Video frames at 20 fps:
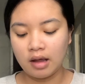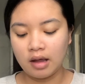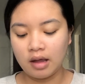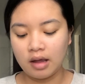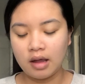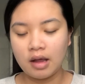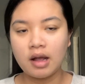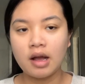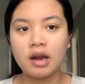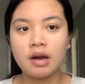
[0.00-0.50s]

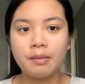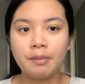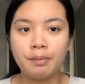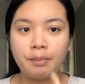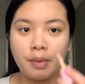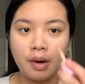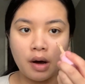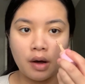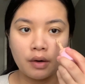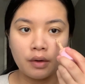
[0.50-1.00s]
a kind of
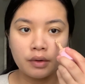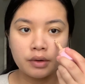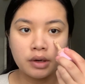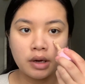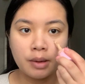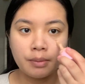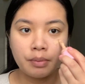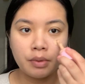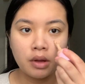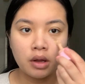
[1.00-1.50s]
bottle
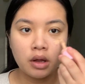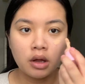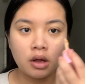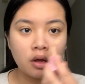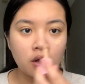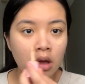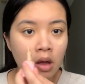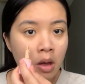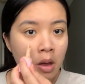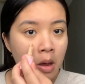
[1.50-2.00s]
type thing
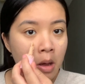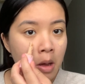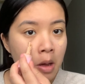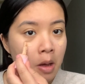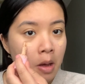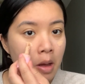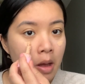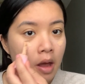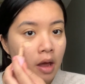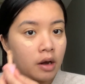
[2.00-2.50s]

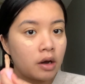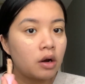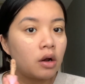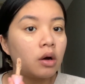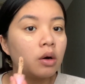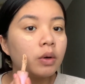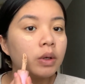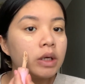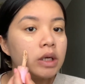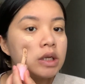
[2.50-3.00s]
and it
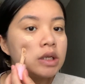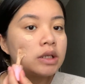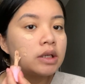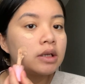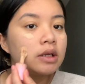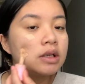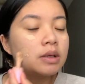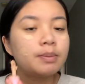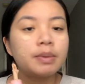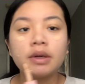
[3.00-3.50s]
always
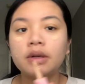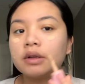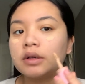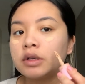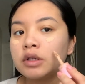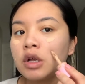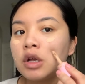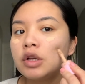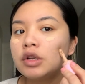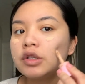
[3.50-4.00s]
spills,
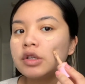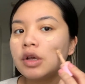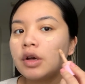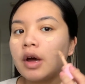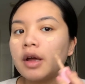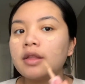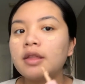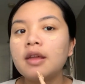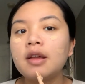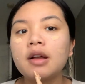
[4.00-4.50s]
so
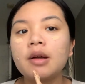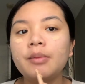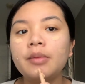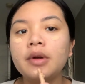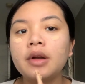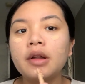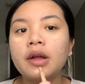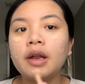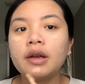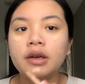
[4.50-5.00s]
I think I'm going
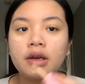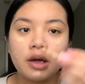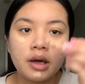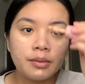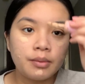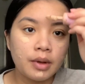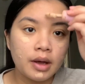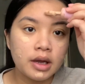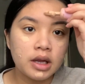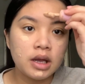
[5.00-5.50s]
to end
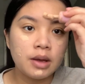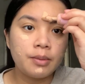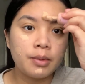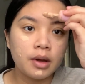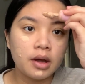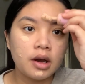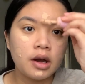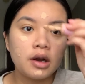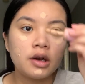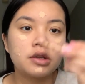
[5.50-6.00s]
up like keeping
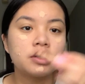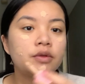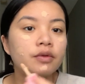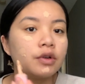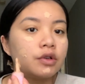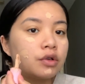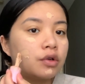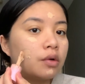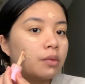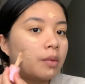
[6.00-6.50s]
it in its
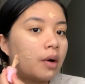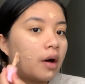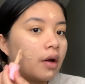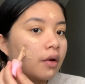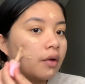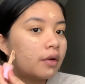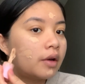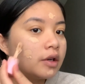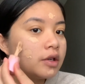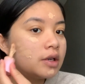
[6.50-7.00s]
original
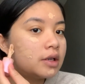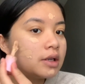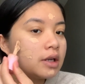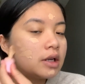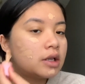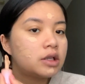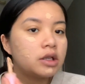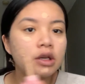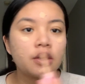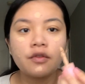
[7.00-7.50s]
bottle. It's just
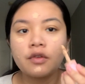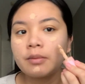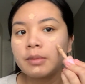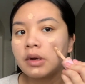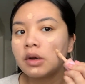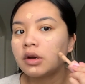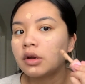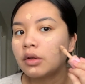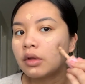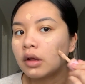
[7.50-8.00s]
easier for me
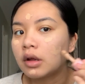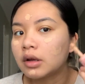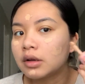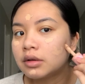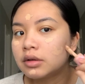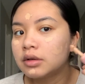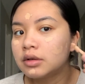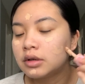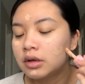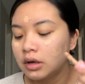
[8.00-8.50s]
to do this,
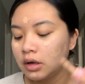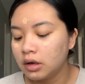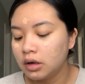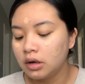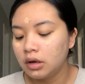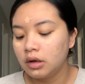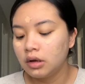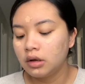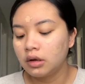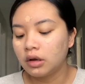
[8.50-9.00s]

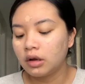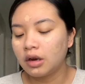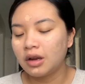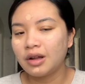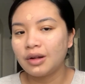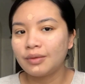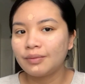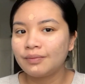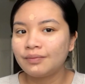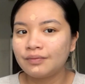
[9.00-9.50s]
you
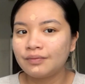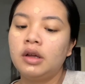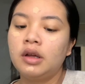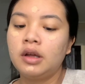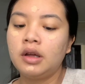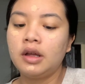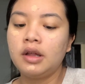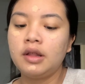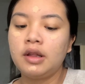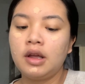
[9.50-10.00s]
know.
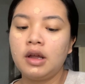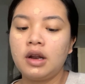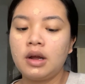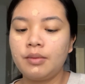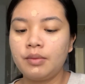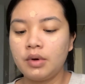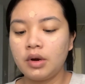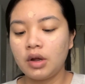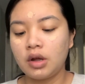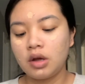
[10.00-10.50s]
And then I'm
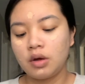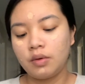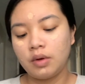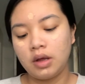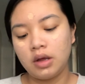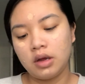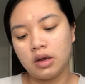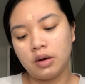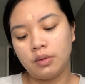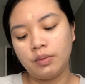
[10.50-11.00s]
going to go
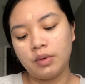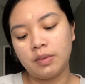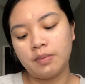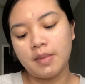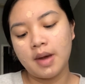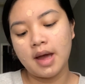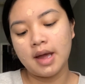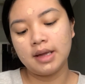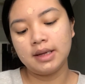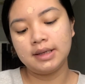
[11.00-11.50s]
in with
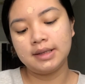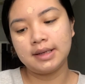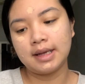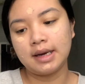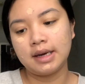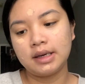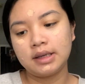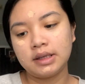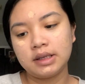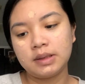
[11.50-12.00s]
my
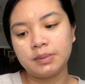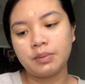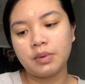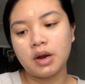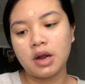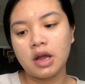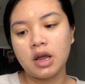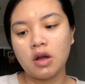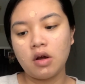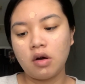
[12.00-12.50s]
setting
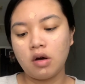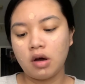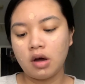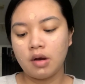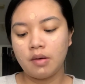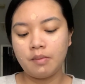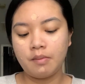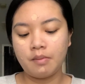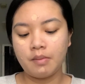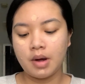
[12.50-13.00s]
spray
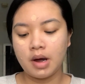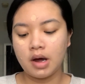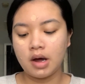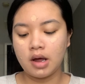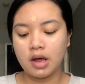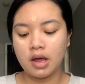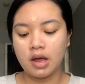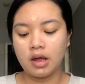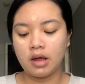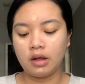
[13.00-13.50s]
on
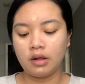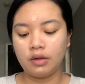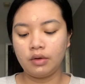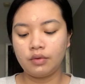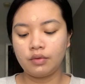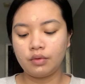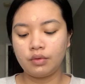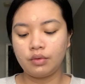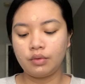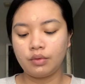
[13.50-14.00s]
my
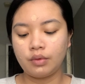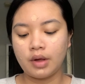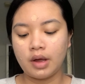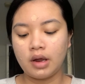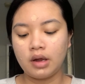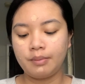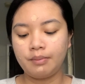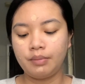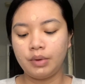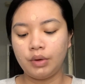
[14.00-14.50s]
little
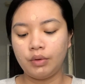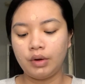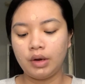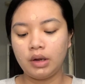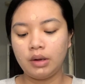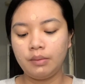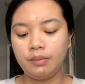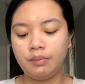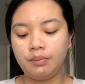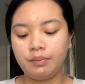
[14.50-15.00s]
like
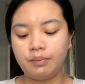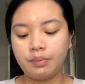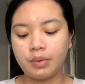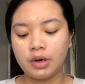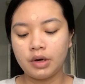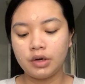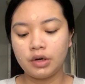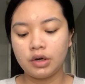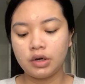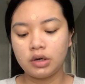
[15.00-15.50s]
beauty
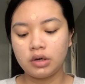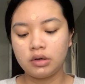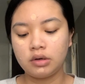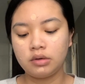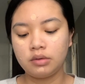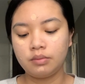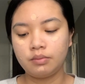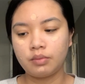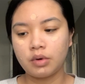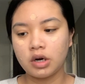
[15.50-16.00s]

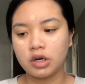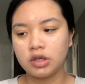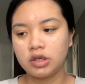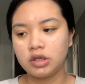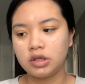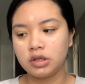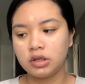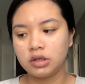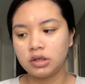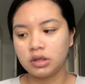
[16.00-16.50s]
blender
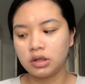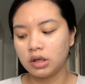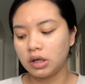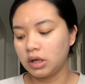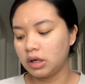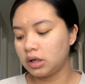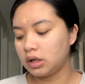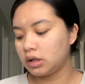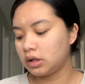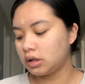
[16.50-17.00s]
brush
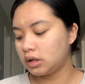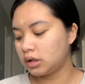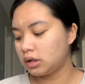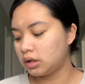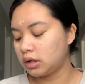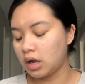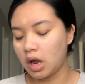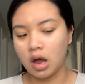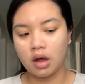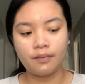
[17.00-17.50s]
thing,
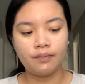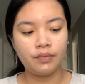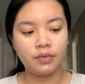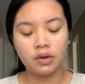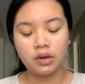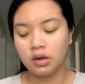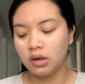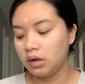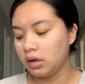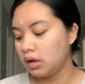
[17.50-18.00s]

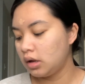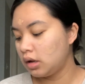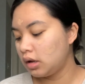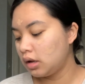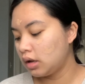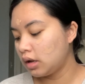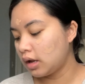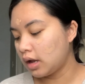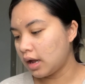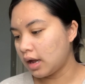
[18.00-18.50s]

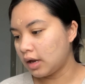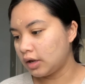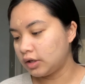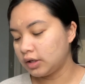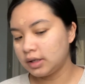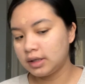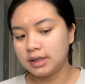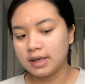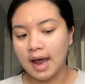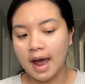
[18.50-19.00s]
and
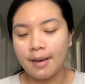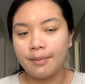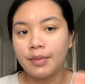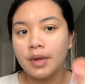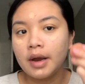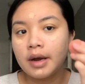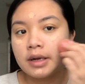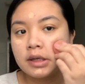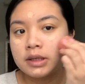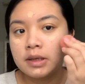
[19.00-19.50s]
just tap that
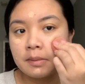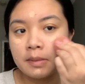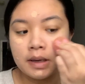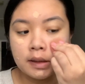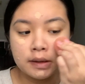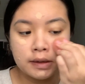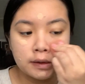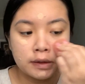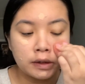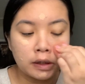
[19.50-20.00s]
into my
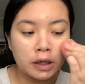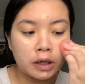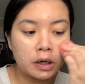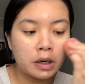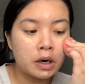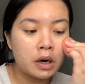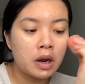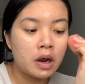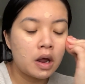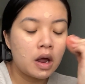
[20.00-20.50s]

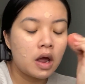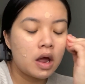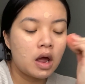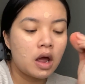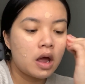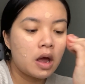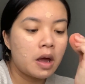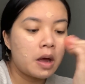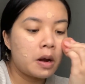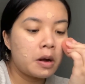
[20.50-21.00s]
skin.
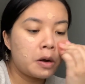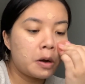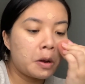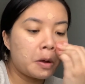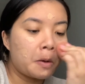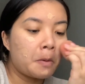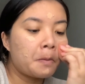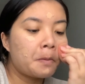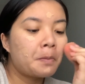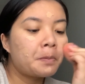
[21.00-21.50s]
I don't
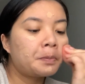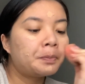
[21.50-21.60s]
know,